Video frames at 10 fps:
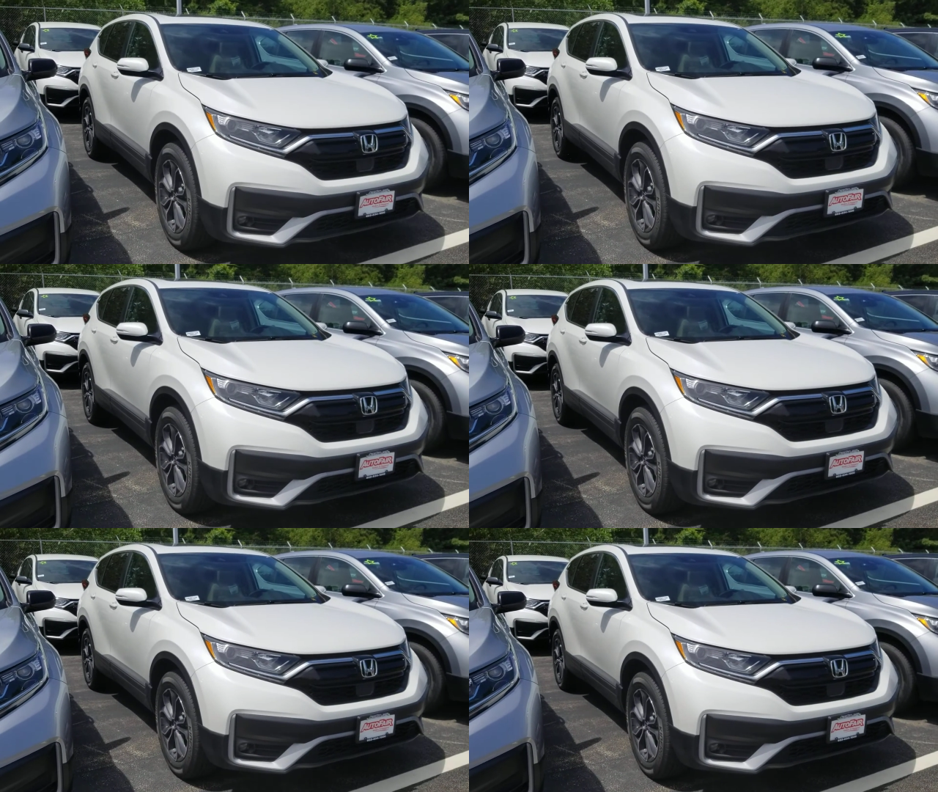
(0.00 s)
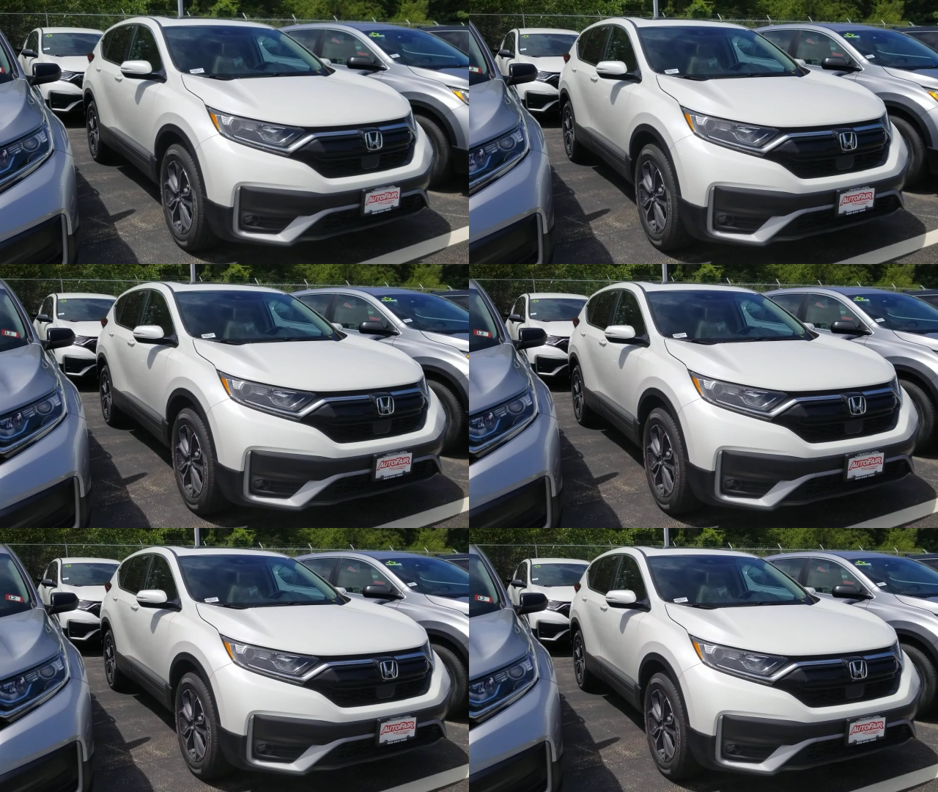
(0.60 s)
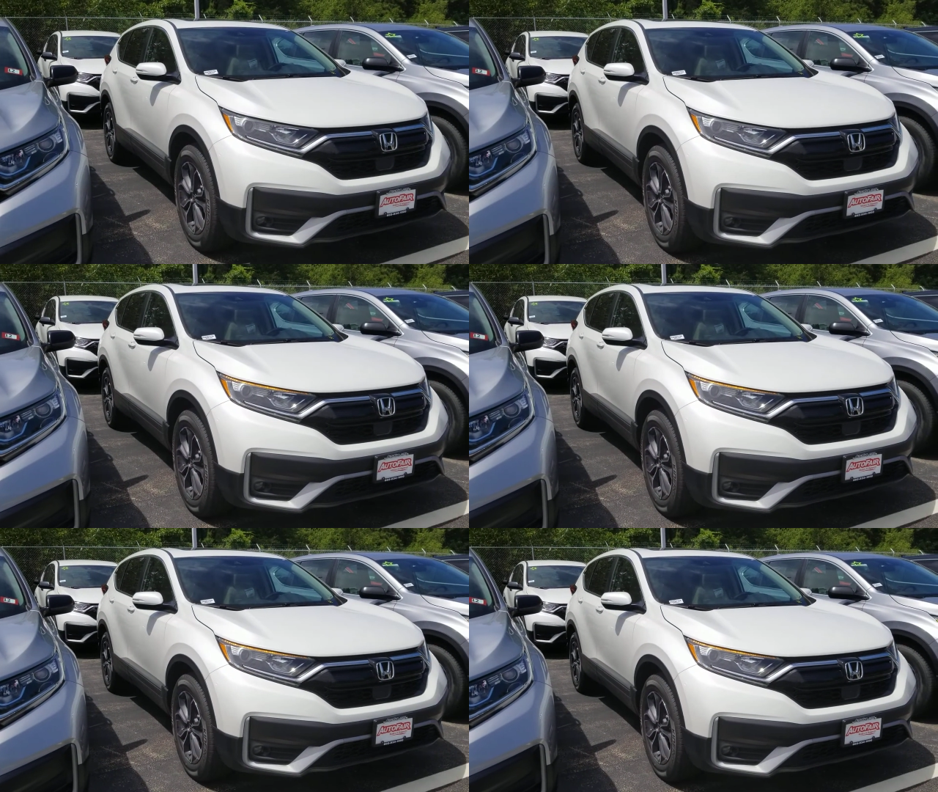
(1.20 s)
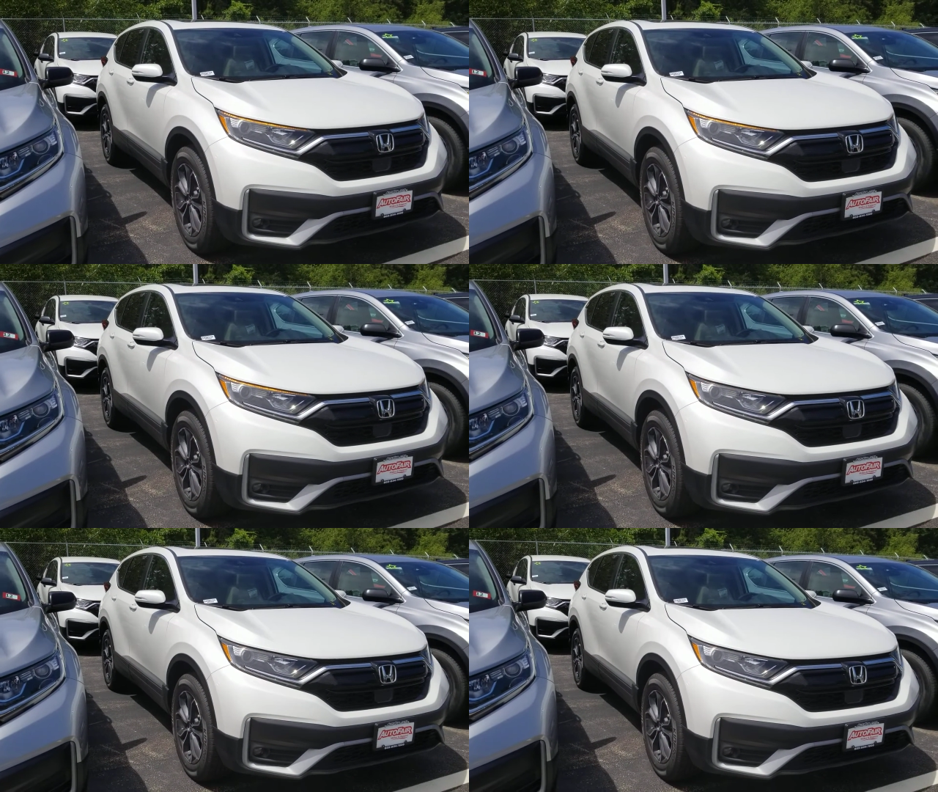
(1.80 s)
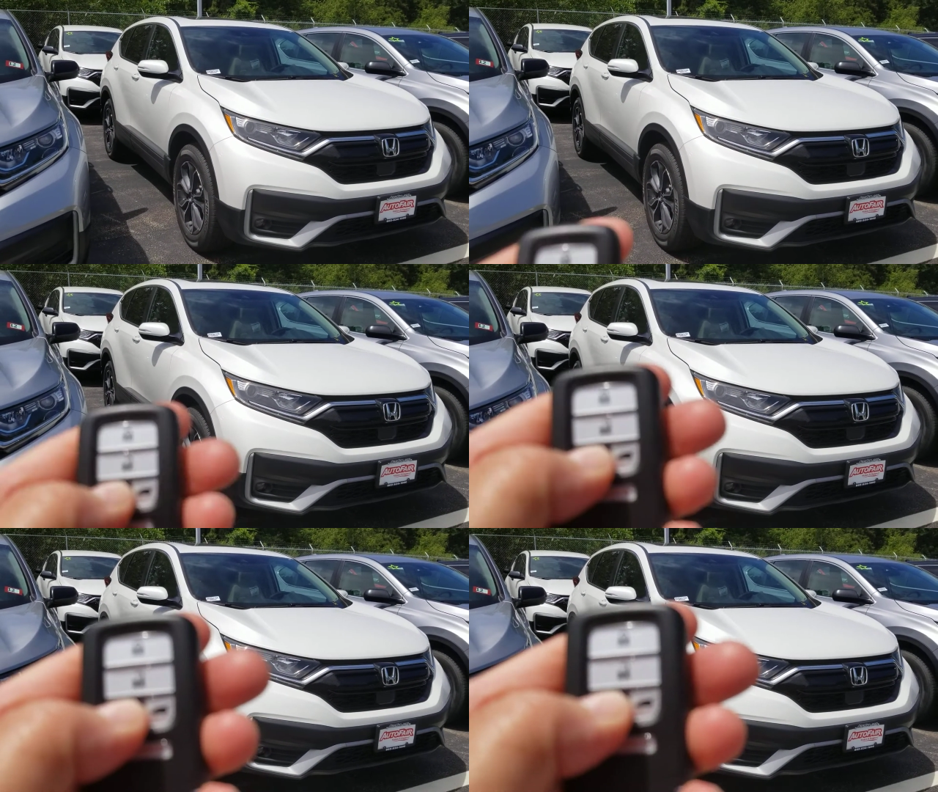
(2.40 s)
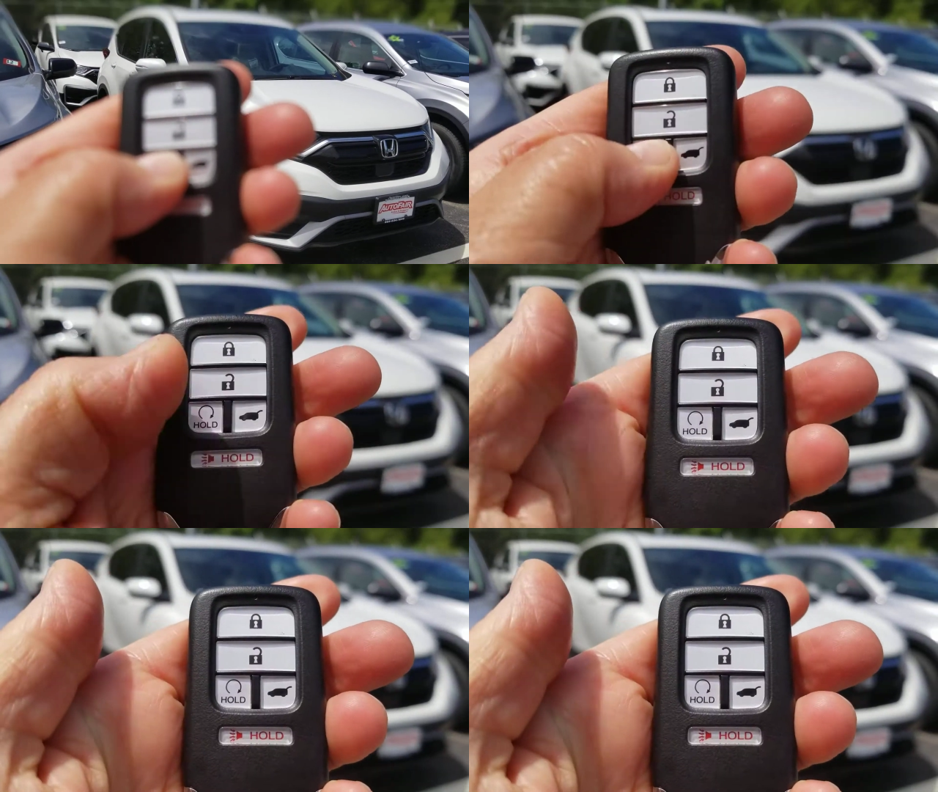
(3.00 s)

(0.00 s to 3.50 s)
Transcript: [unreadable: no face in view]